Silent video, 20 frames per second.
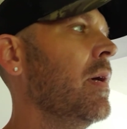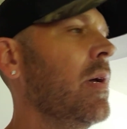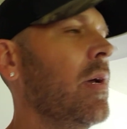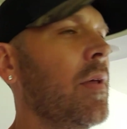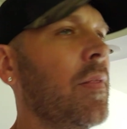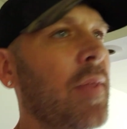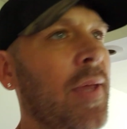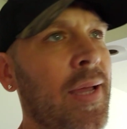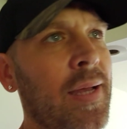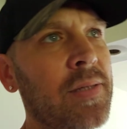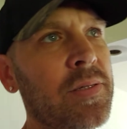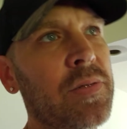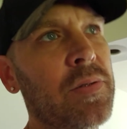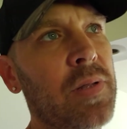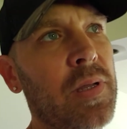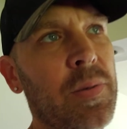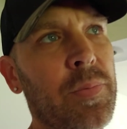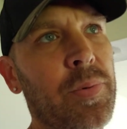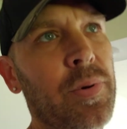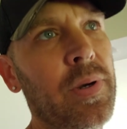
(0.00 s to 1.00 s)
If the house
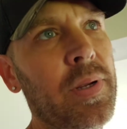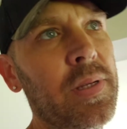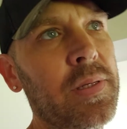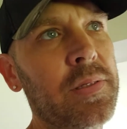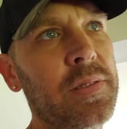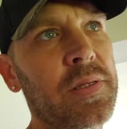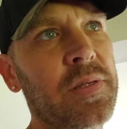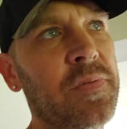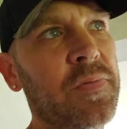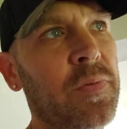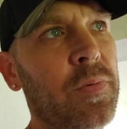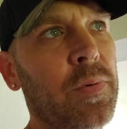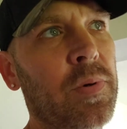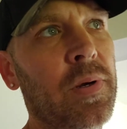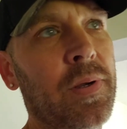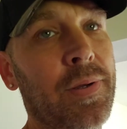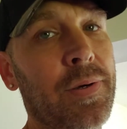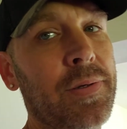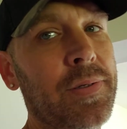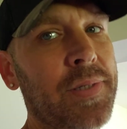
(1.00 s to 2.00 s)
only appraises for
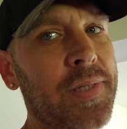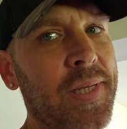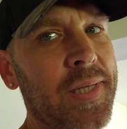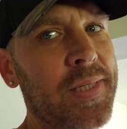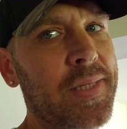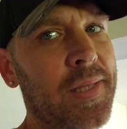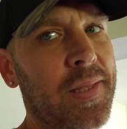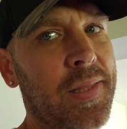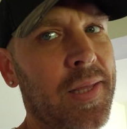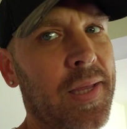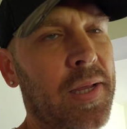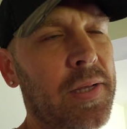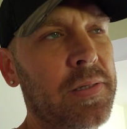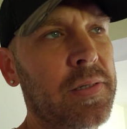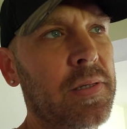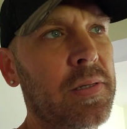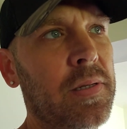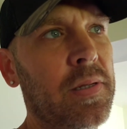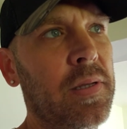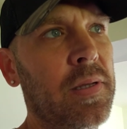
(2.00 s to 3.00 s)

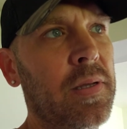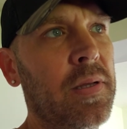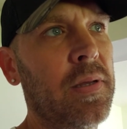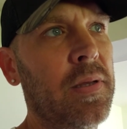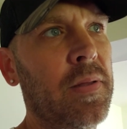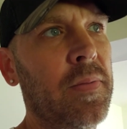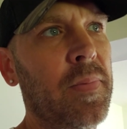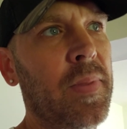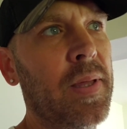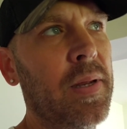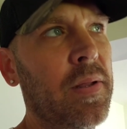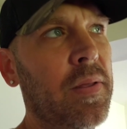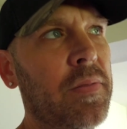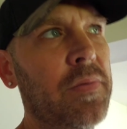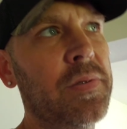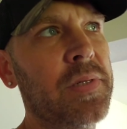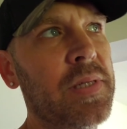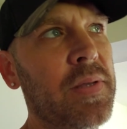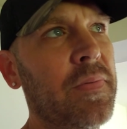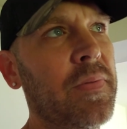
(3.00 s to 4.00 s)
$160,000, that other
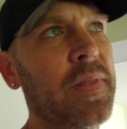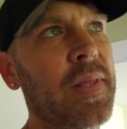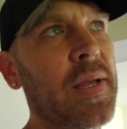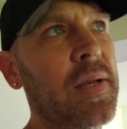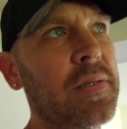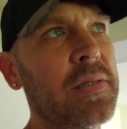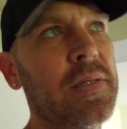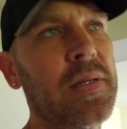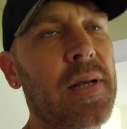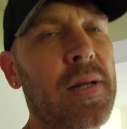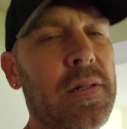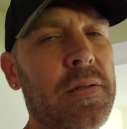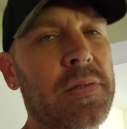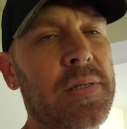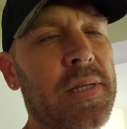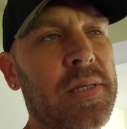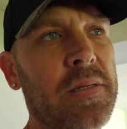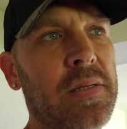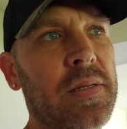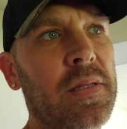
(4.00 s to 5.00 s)
$7,000
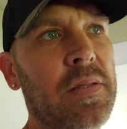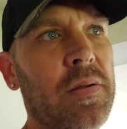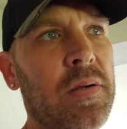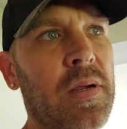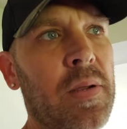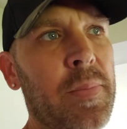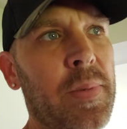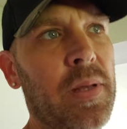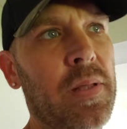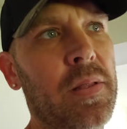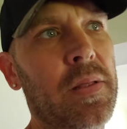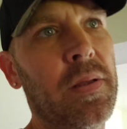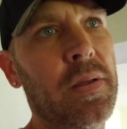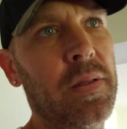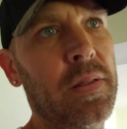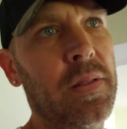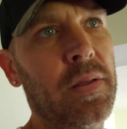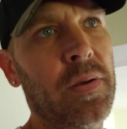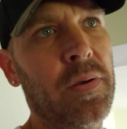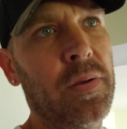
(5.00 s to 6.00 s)
has to either come out
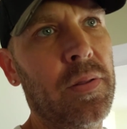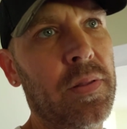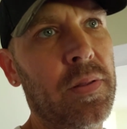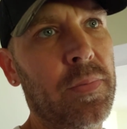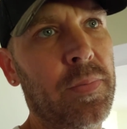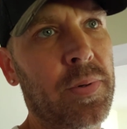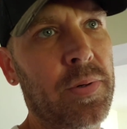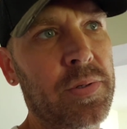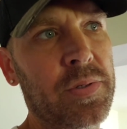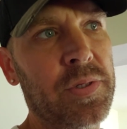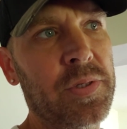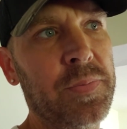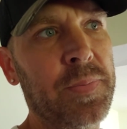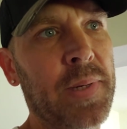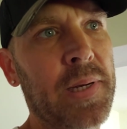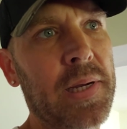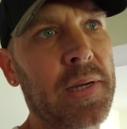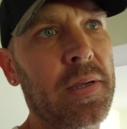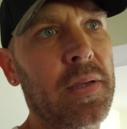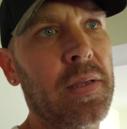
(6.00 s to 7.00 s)
of the person's
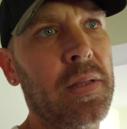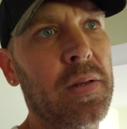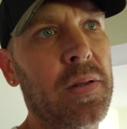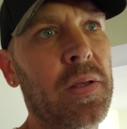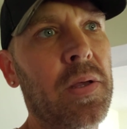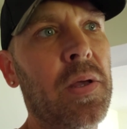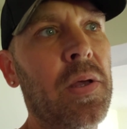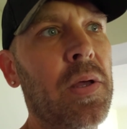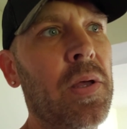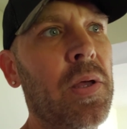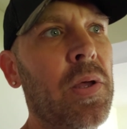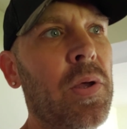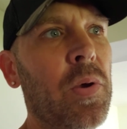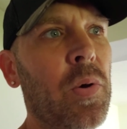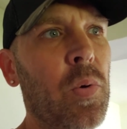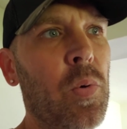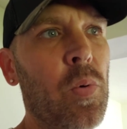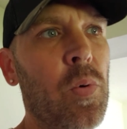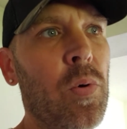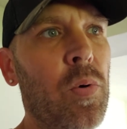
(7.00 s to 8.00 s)
pocket,
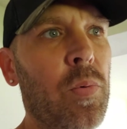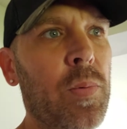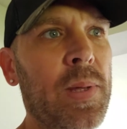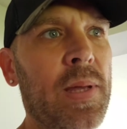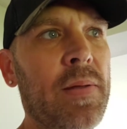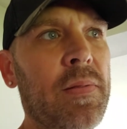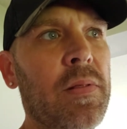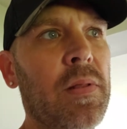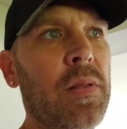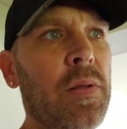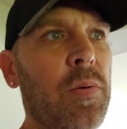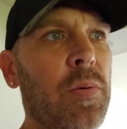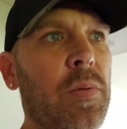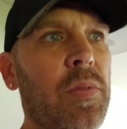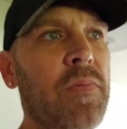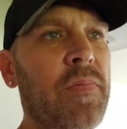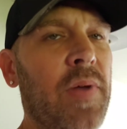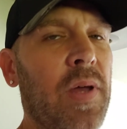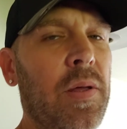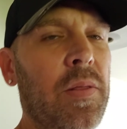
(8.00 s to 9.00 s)
or we have to lower
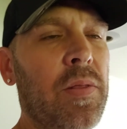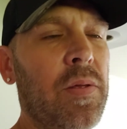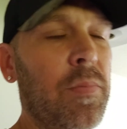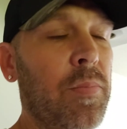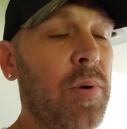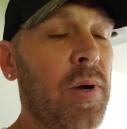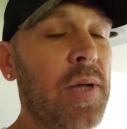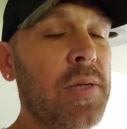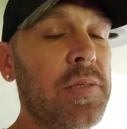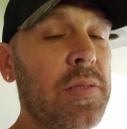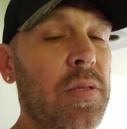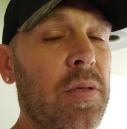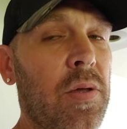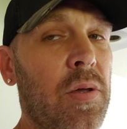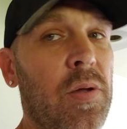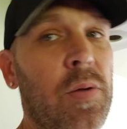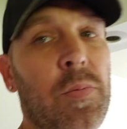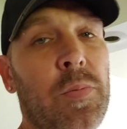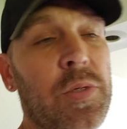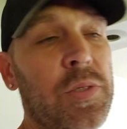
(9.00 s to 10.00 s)
the price of the
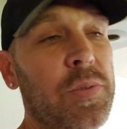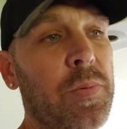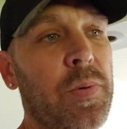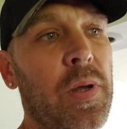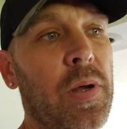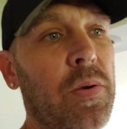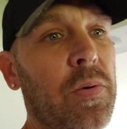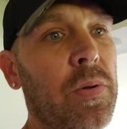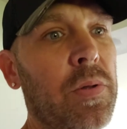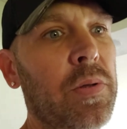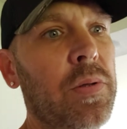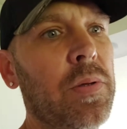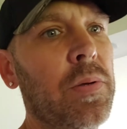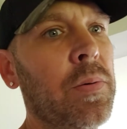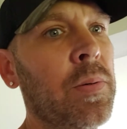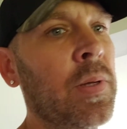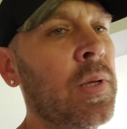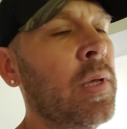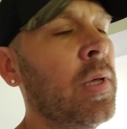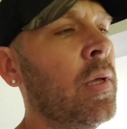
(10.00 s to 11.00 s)
home, which we're not going to do.
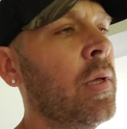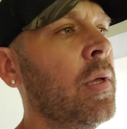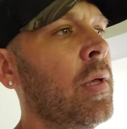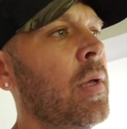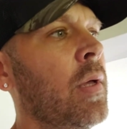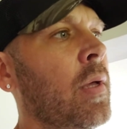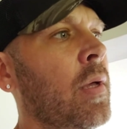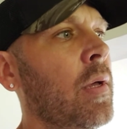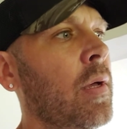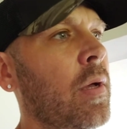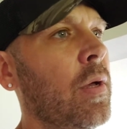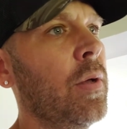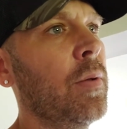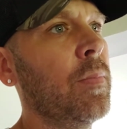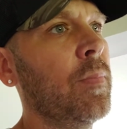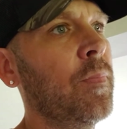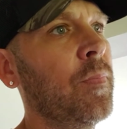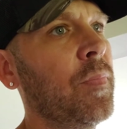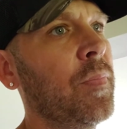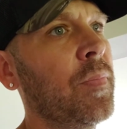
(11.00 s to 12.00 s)

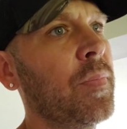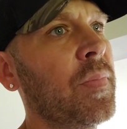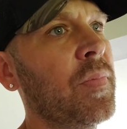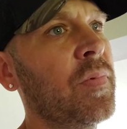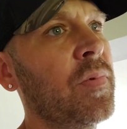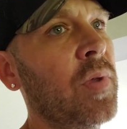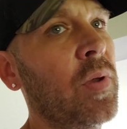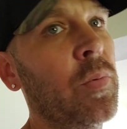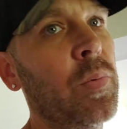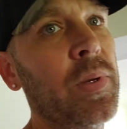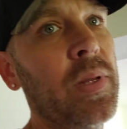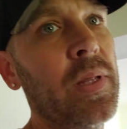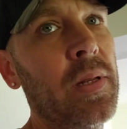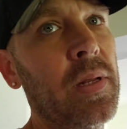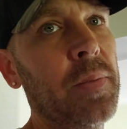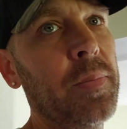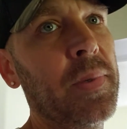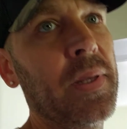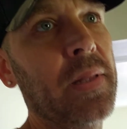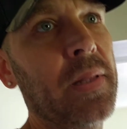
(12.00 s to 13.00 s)
So we
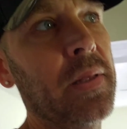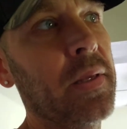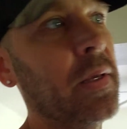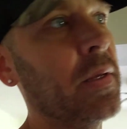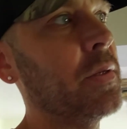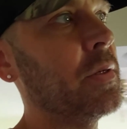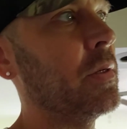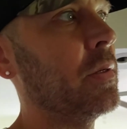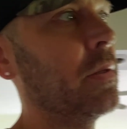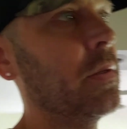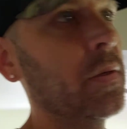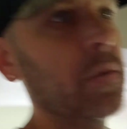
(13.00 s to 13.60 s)
didn't update the kitchen.